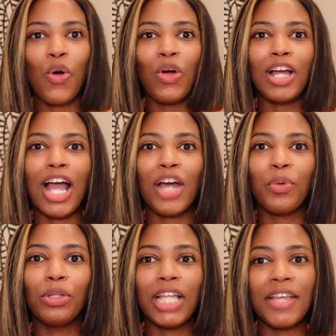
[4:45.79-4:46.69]
or I
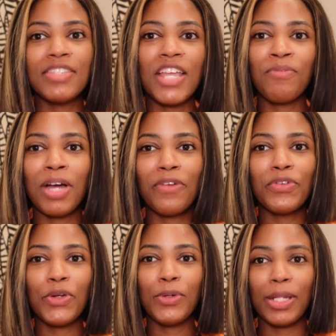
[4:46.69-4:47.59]
will life save my
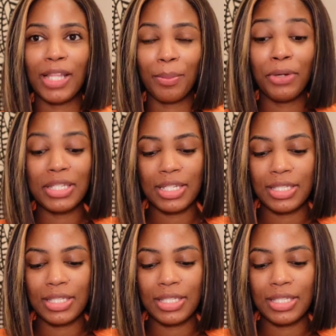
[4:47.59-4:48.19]
food and like press